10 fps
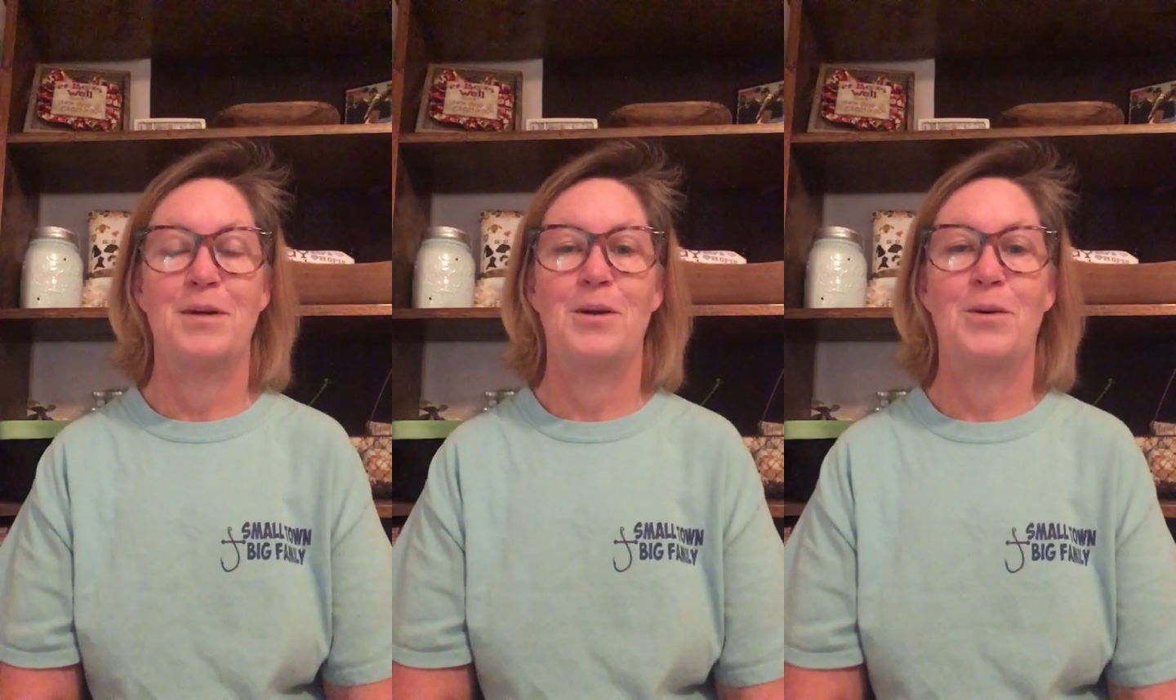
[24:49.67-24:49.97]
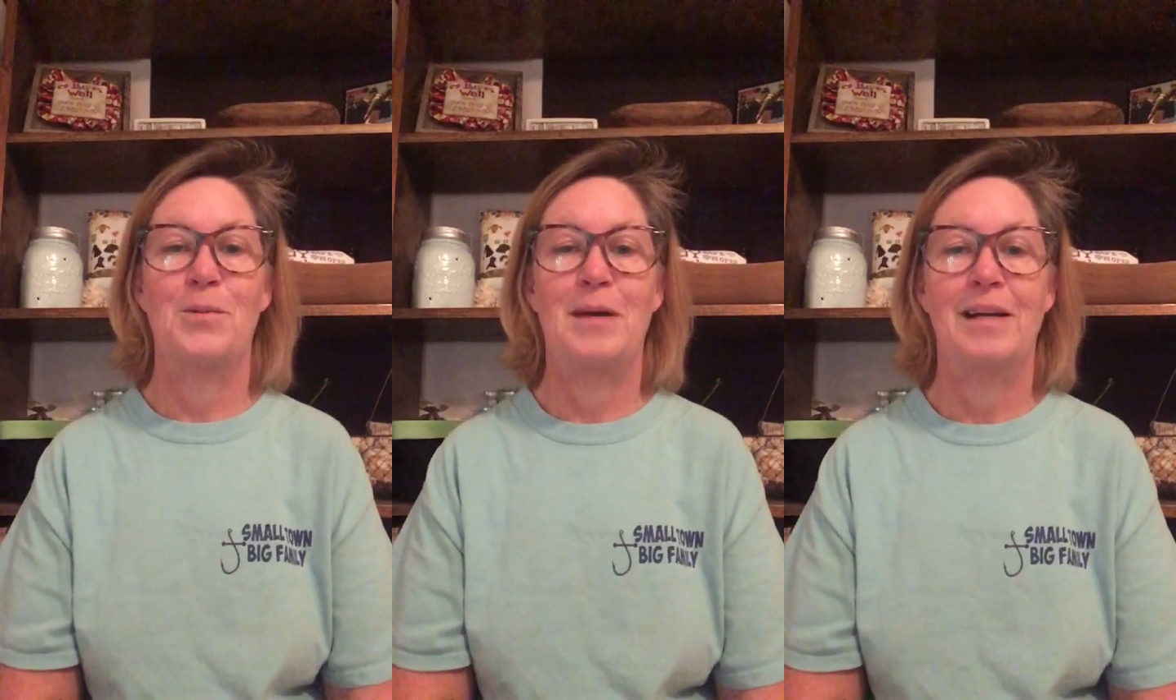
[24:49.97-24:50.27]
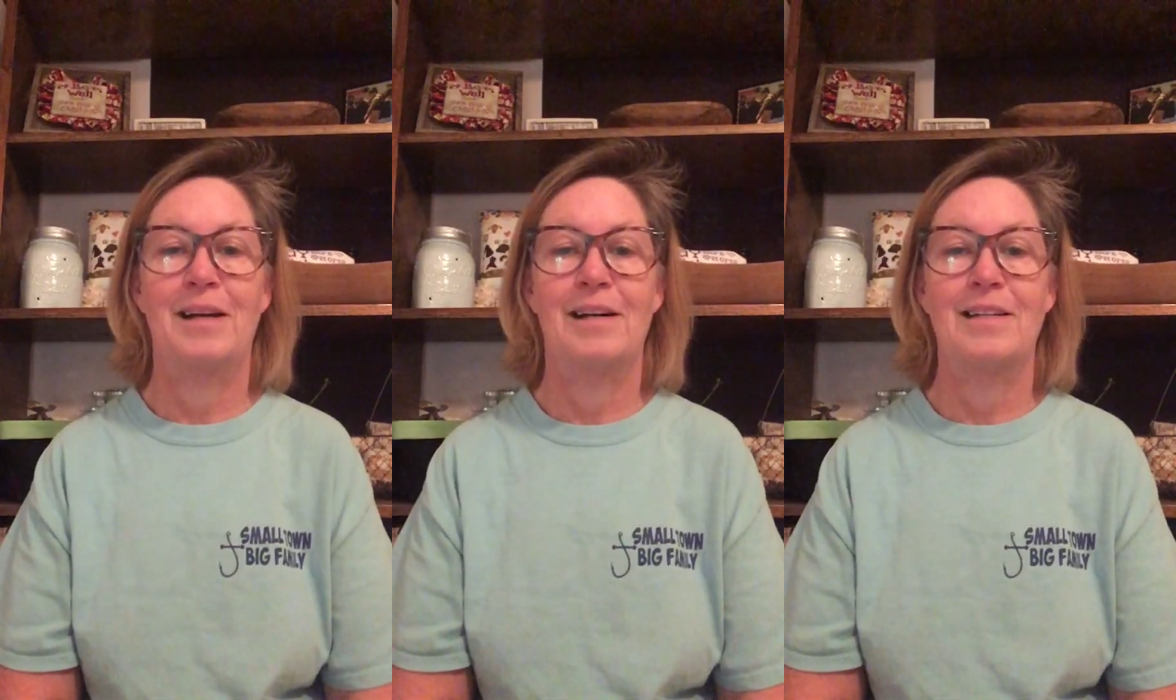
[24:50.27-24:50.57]
but oh my
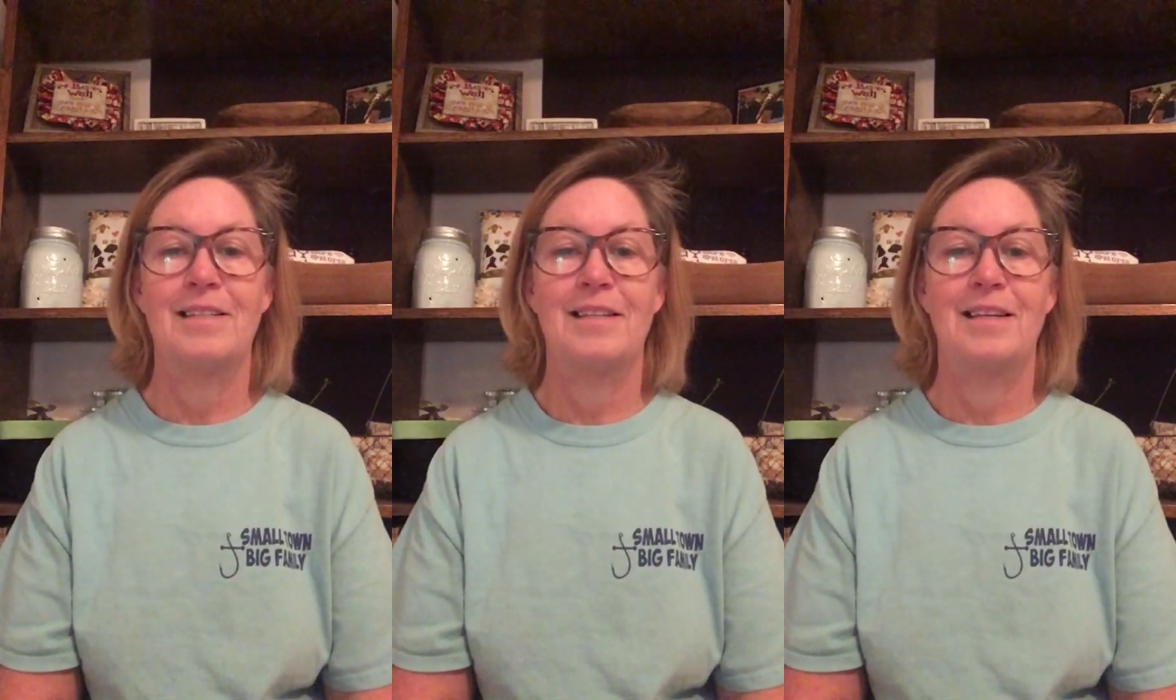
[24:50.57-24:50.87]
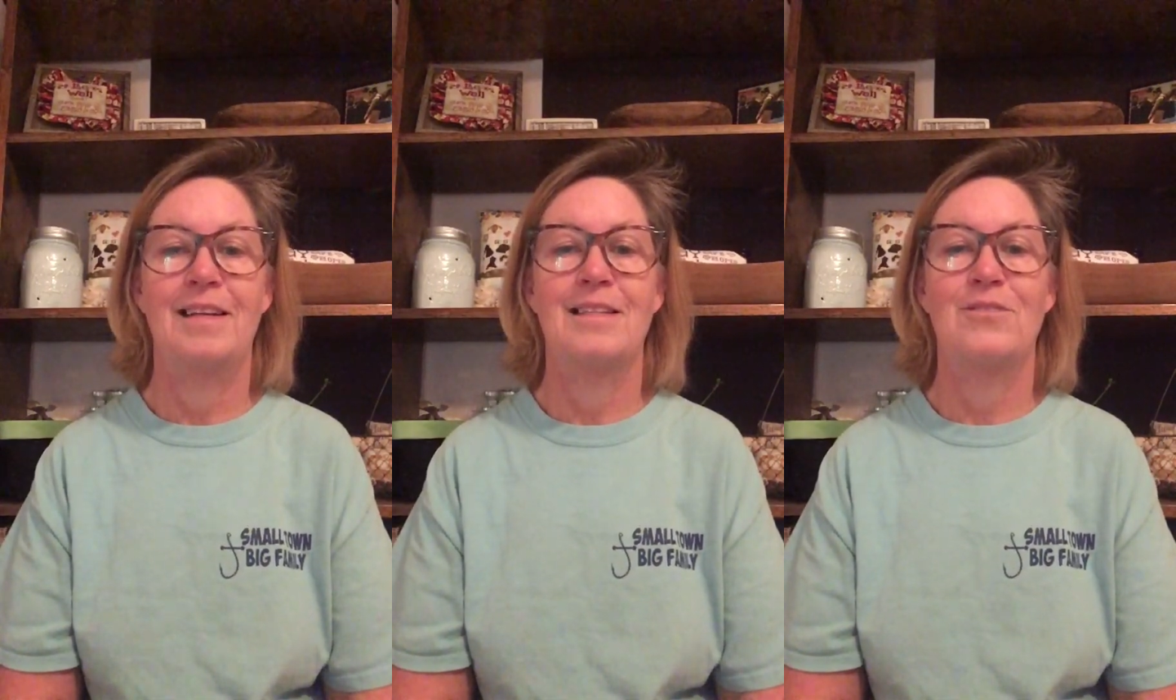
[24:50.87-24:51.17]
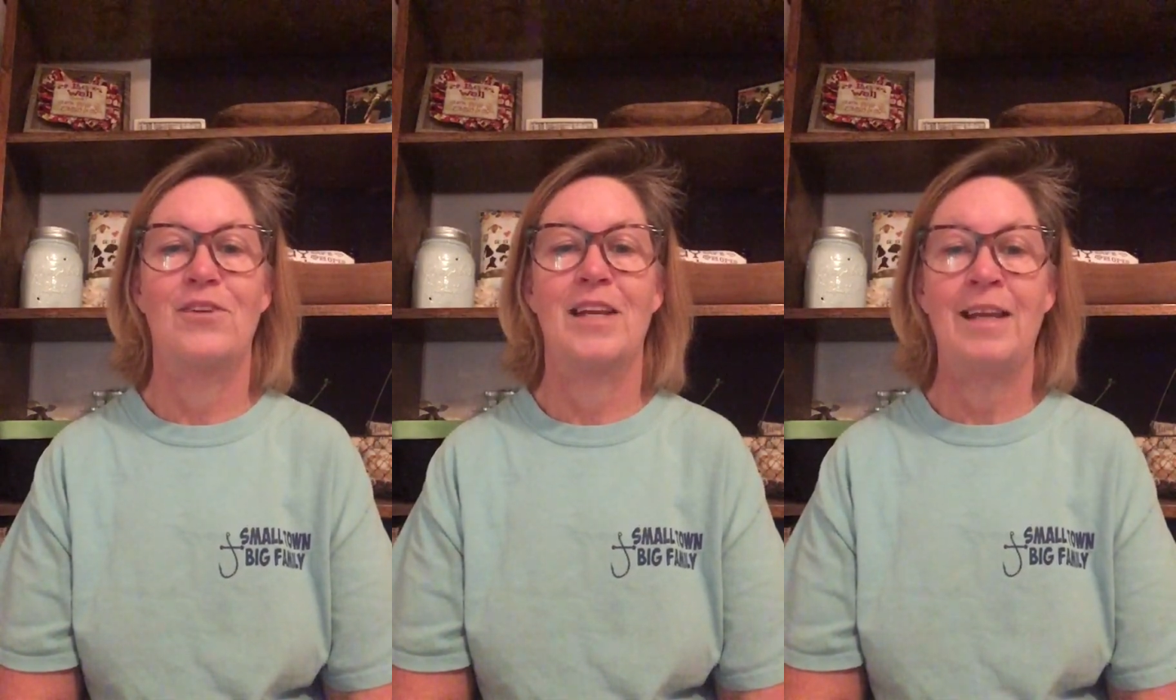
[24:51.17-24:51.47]
gosh, it is
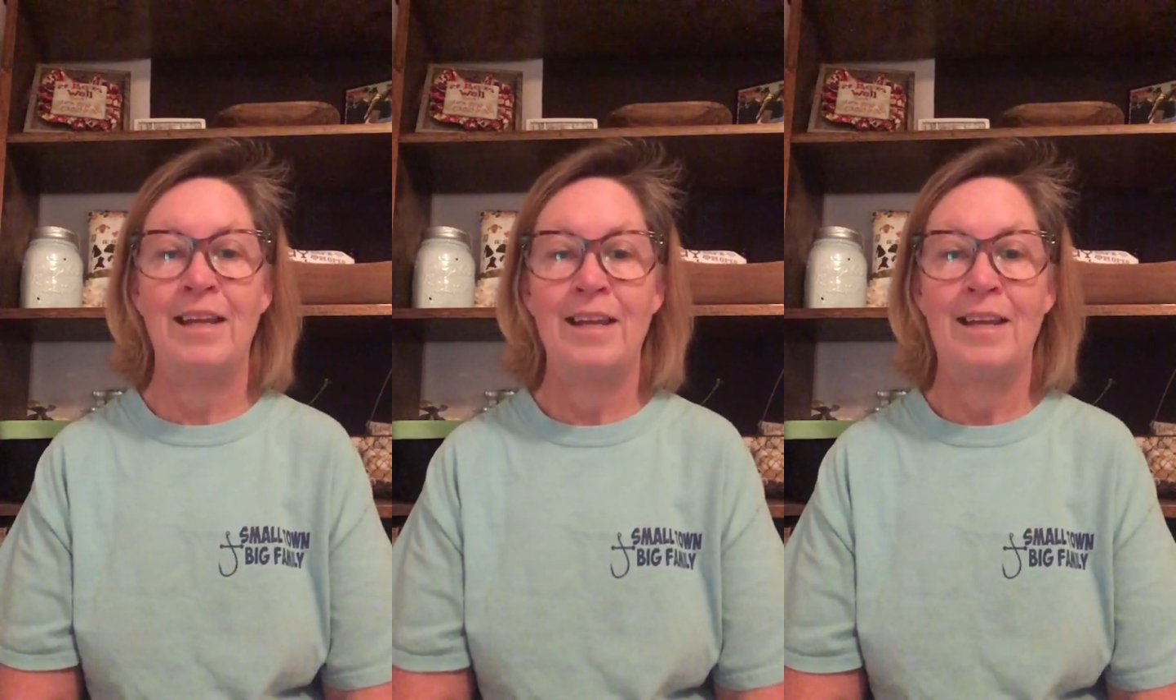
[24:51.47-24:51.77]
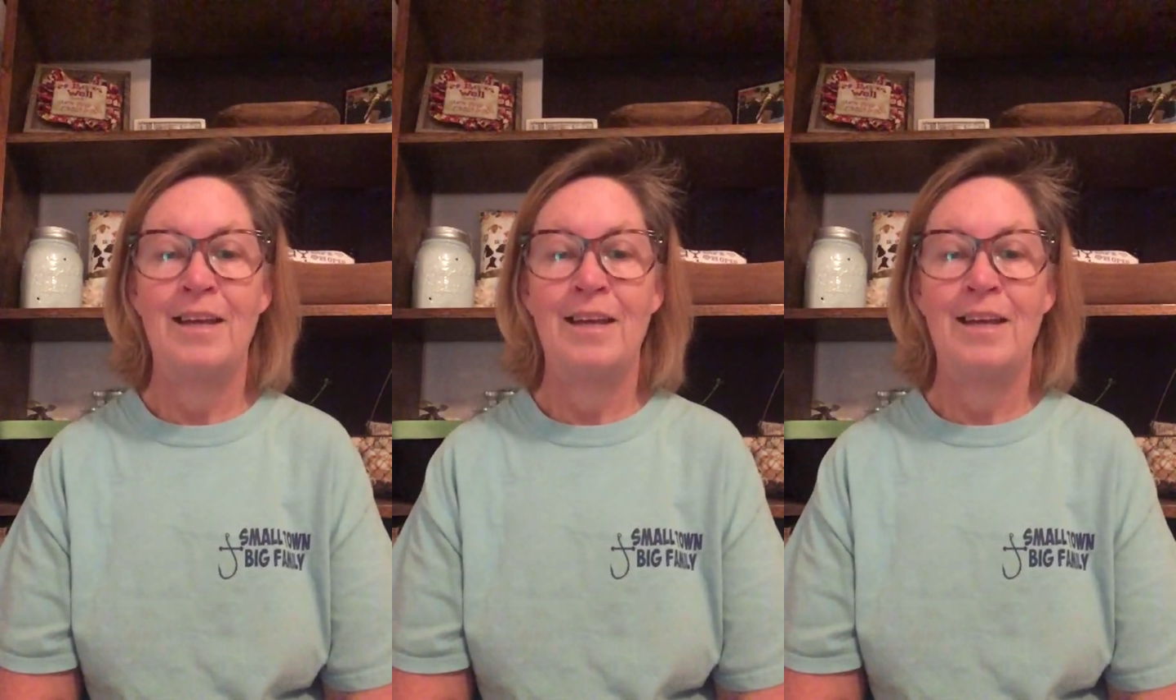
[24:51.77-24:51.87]
funny,